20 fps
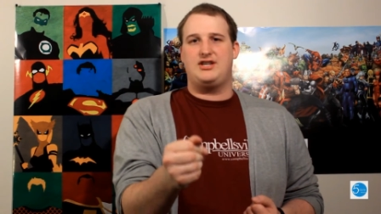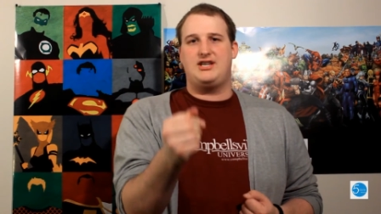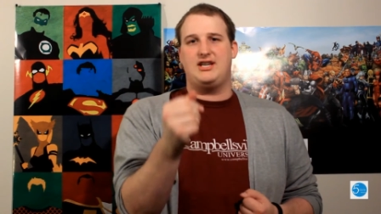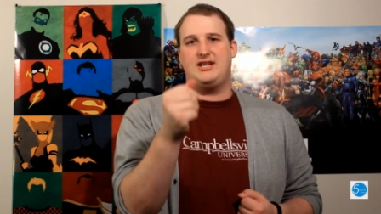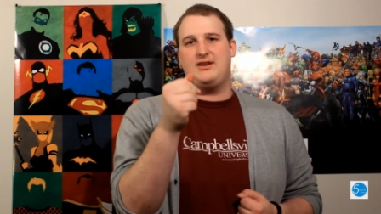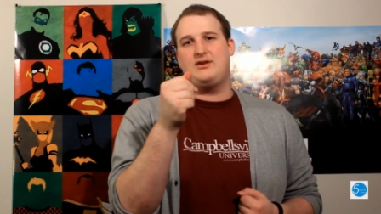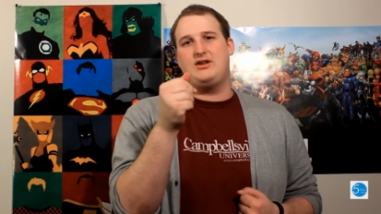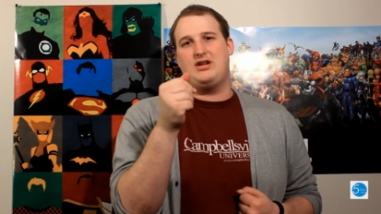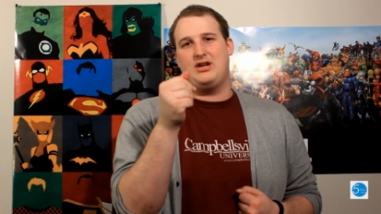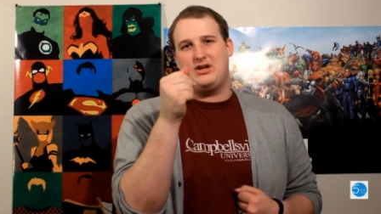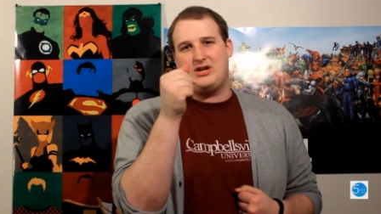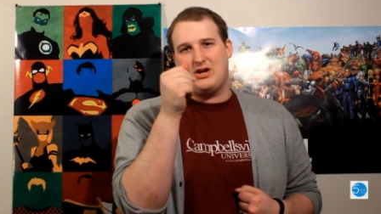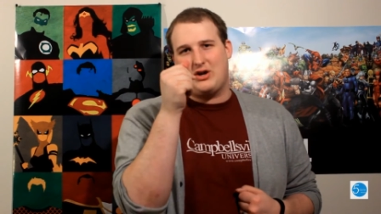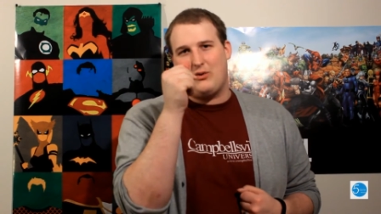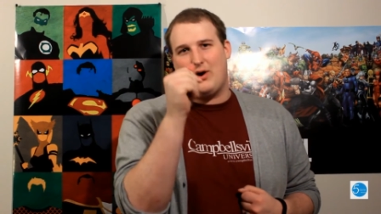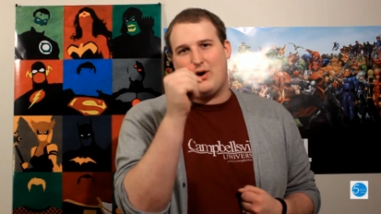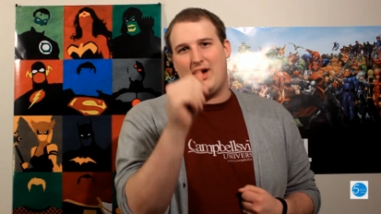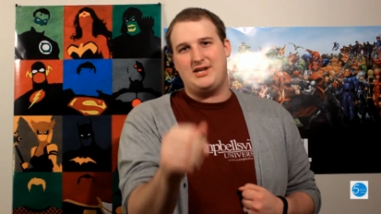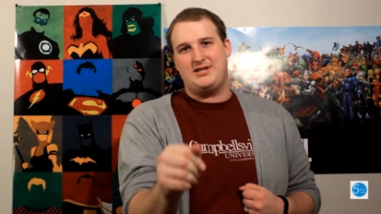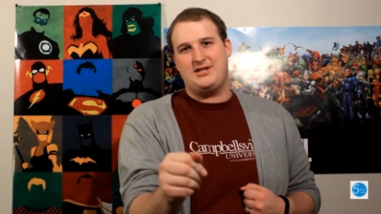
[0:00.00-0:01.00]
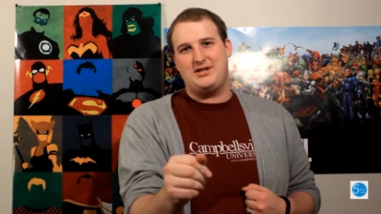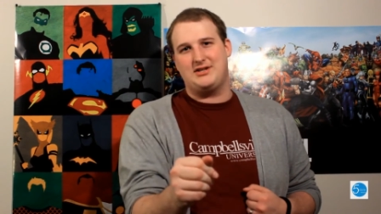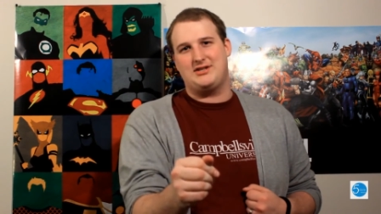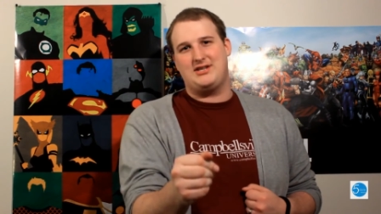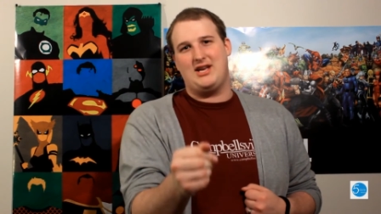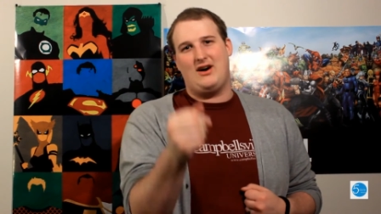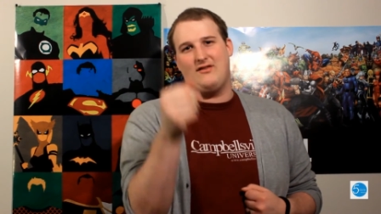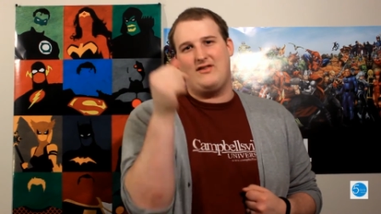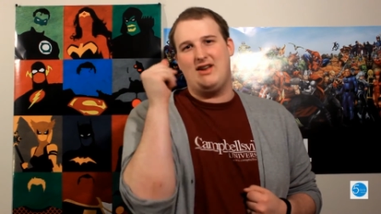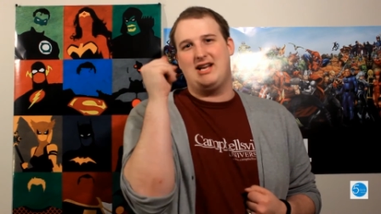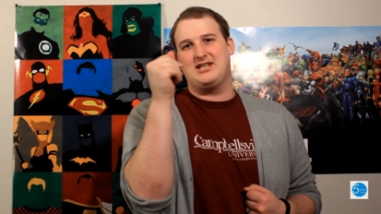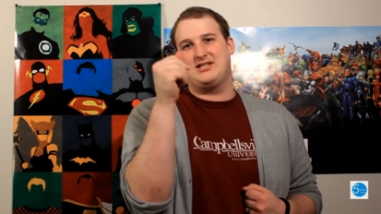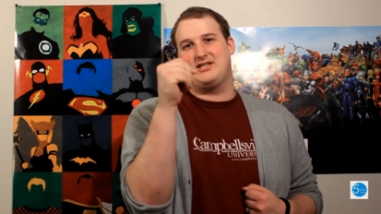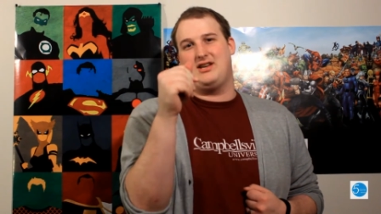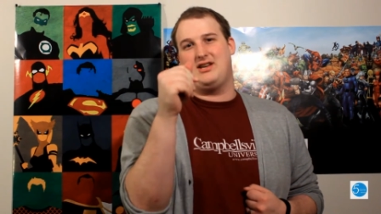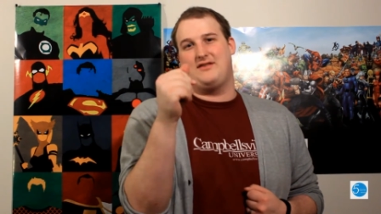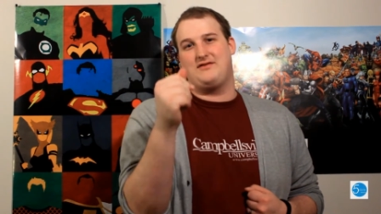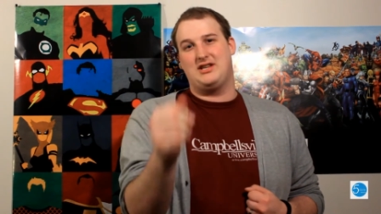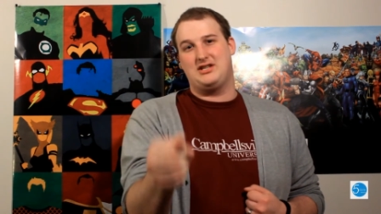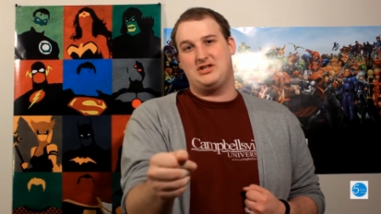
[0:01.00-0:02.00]
to question yourself and ask
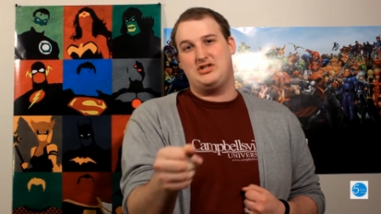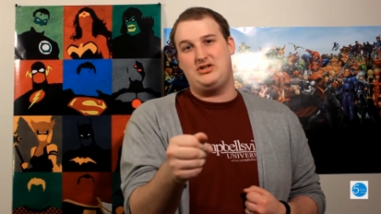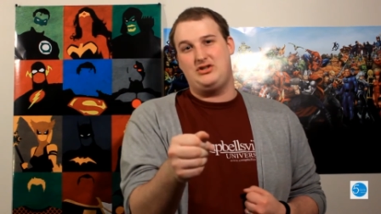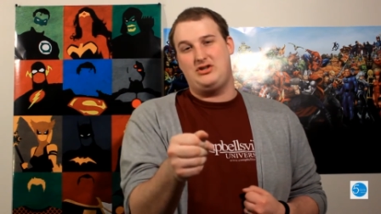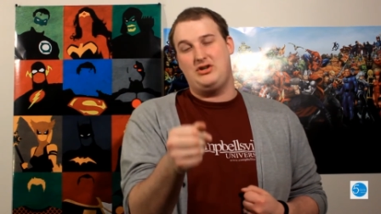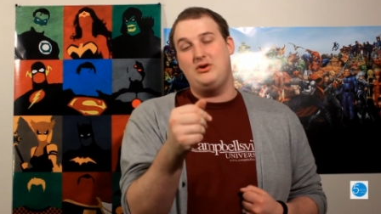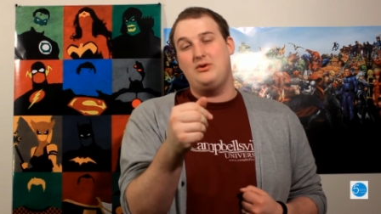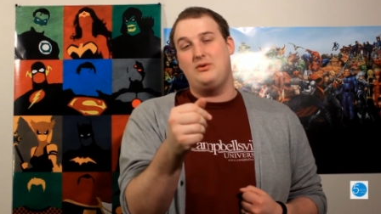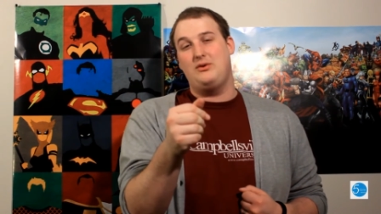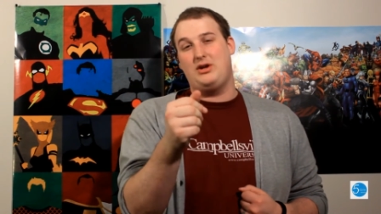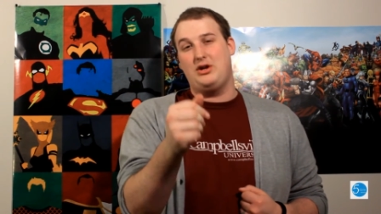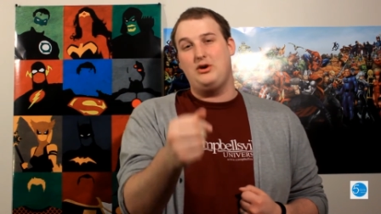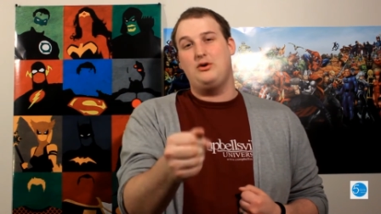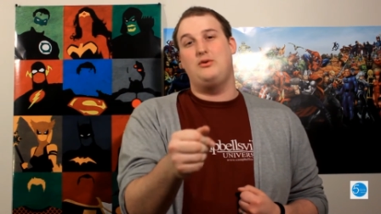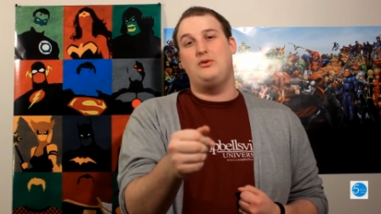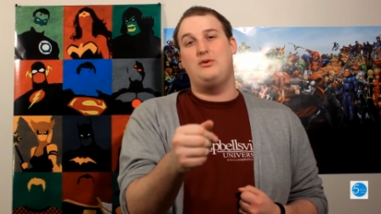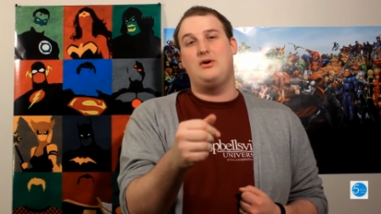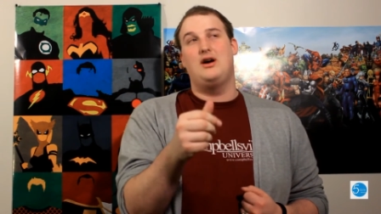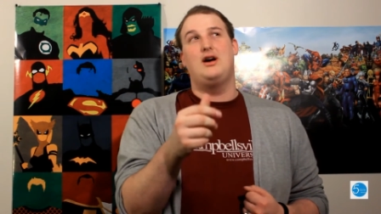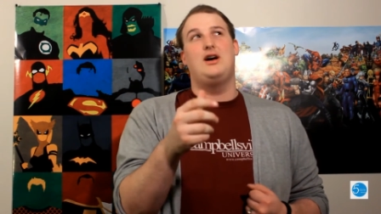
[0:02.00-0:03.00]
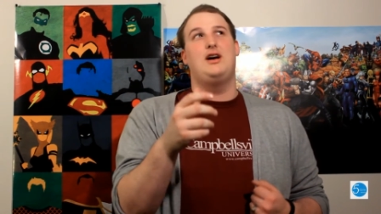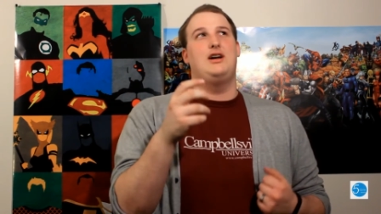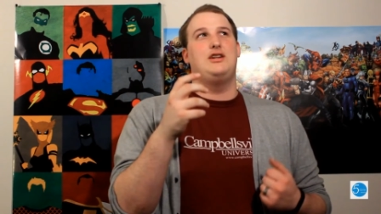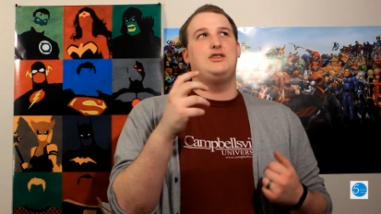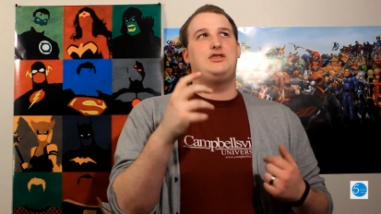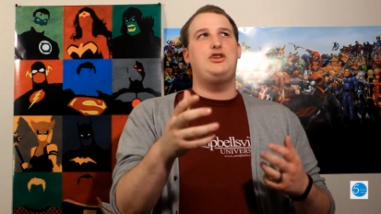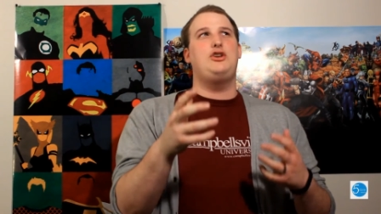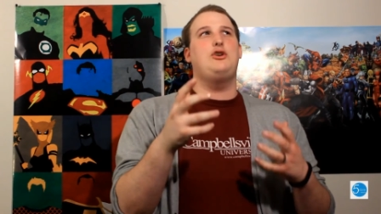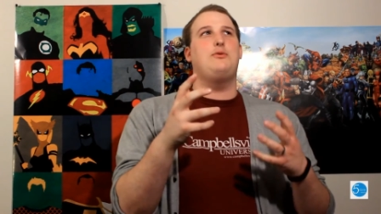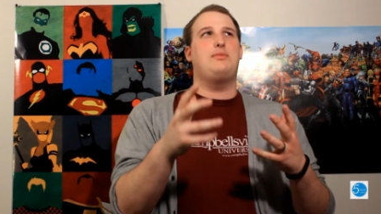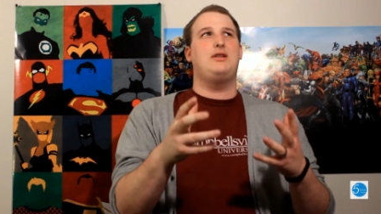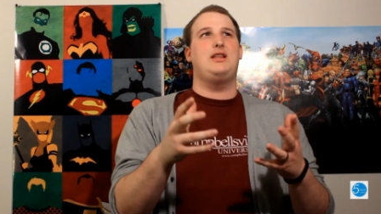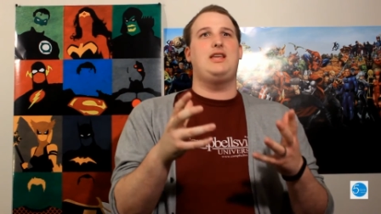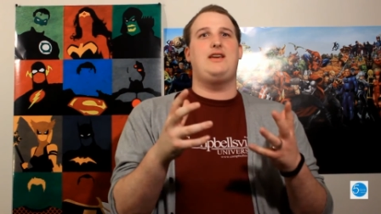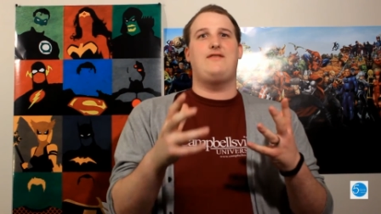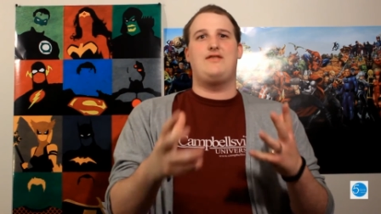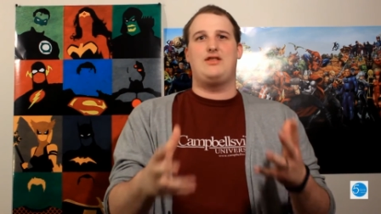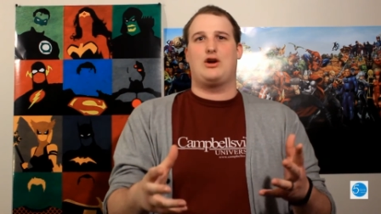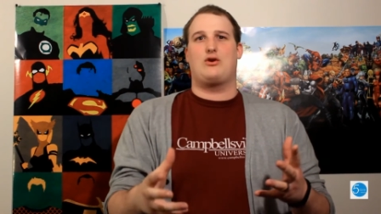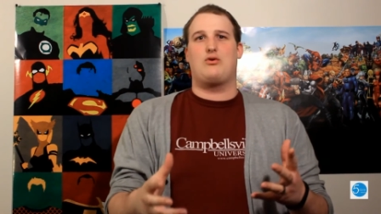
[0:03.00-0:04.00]
yourself, do you
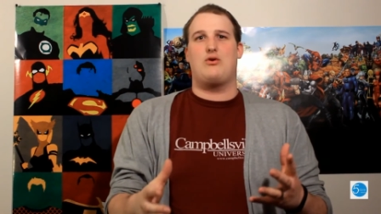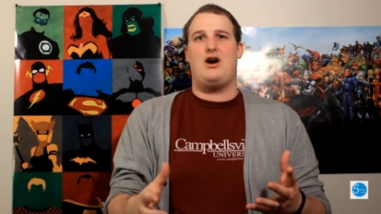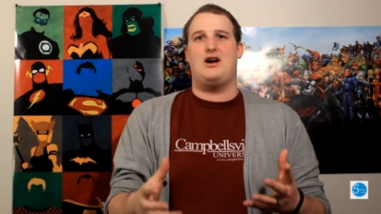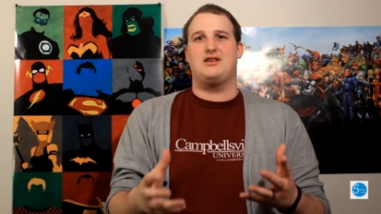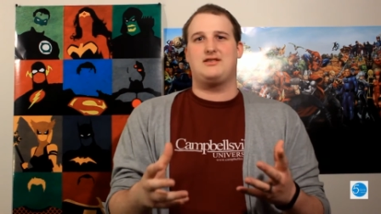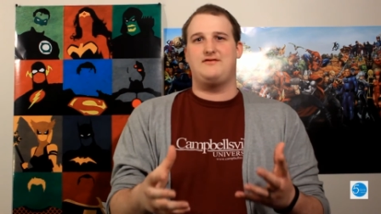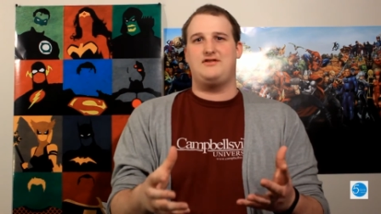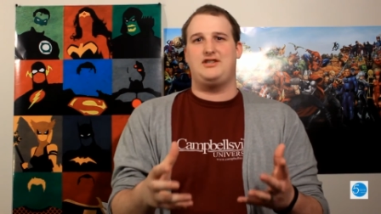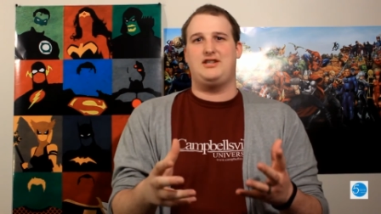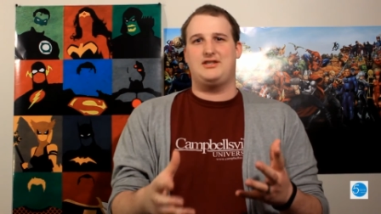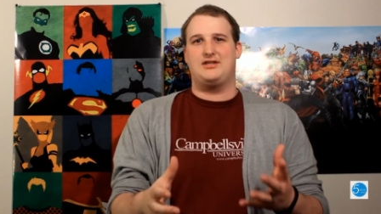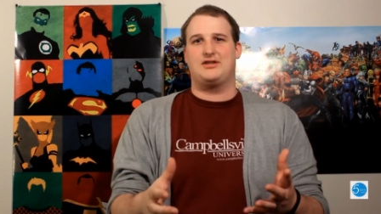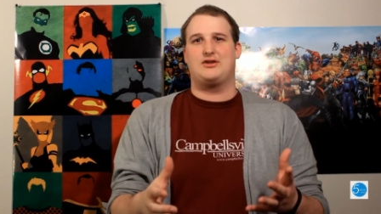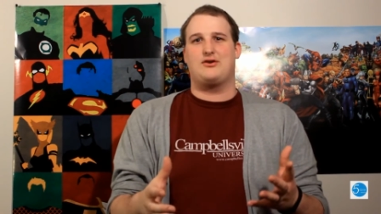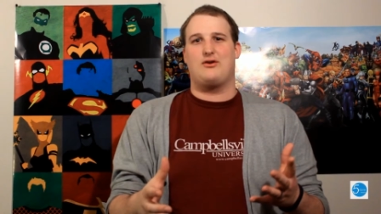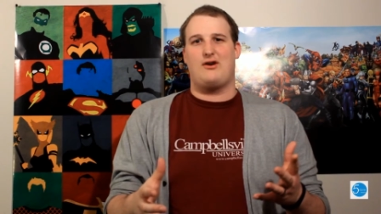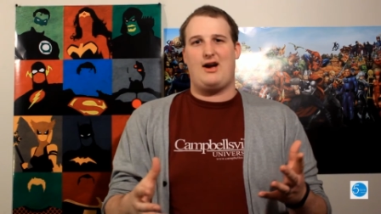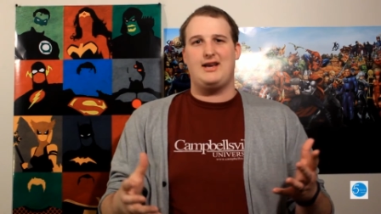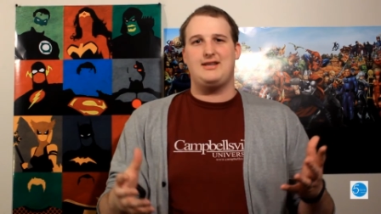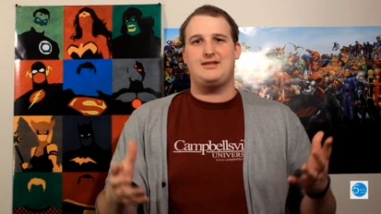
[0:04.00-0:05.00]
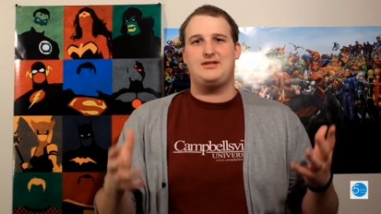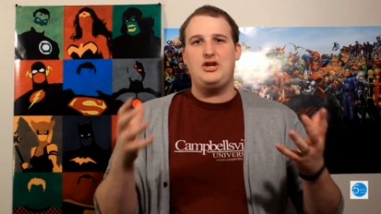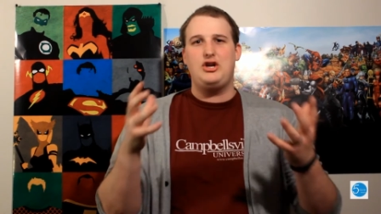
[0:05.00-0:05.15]
believe in the cross of Jesus Christ?